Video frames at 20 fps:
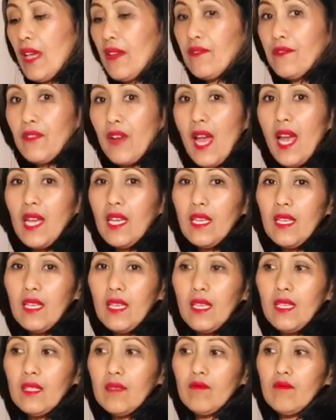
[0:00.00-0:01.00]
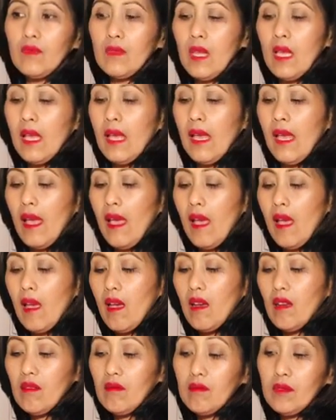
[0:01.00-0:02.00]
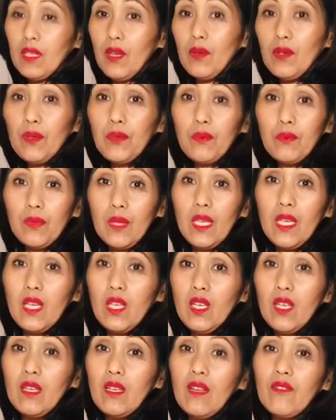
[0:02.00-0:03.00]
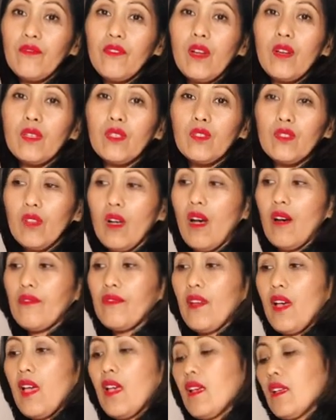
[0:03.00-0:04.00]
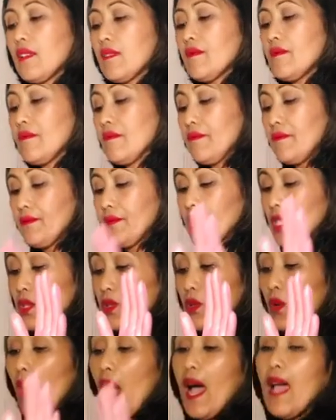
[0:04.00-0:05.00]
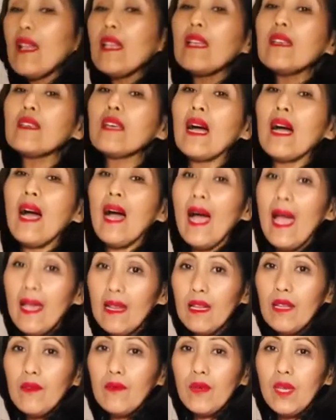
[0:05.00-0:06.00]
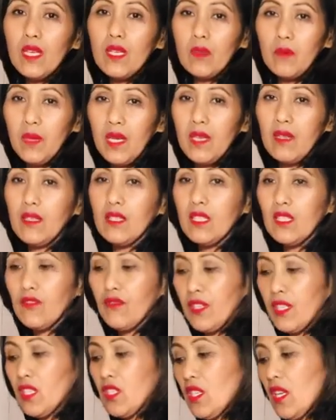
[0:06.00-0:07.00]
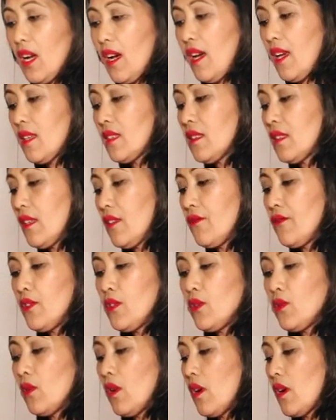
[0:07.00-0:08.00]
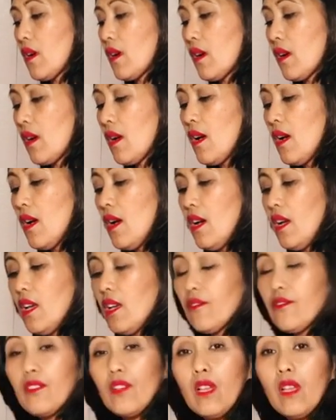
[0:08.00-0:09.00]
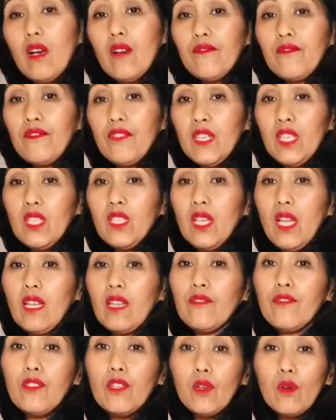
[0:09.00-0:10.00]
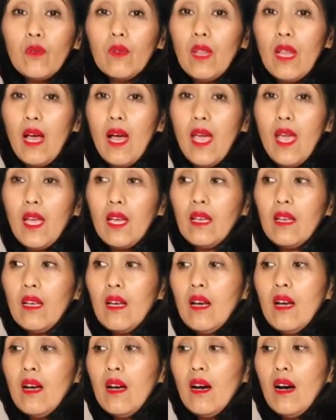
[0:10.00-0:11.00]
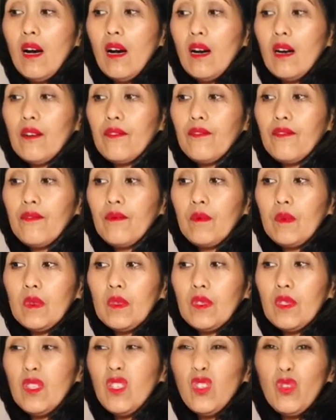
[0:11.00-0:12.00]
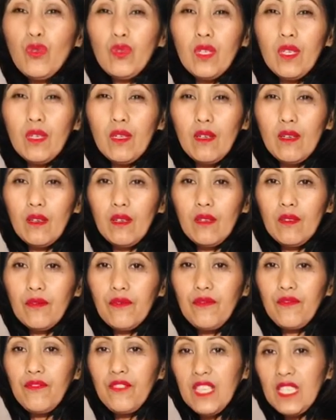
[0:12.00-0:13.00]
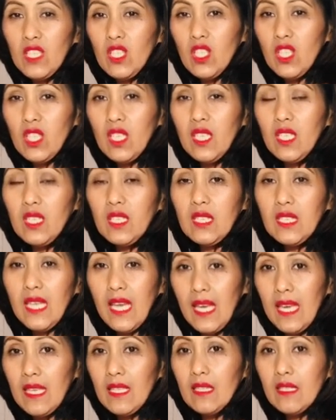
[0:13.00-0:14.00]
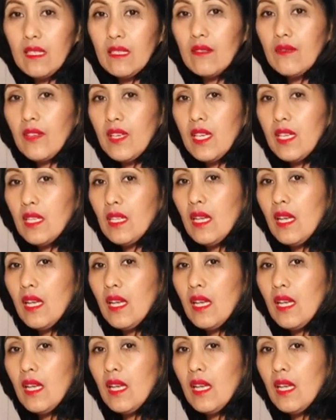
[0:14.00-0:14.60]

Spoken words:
fried it and it was really good and very soft. And so I highly recommend this fish, guys, if you love fish and if you don't like the fishy taste of it.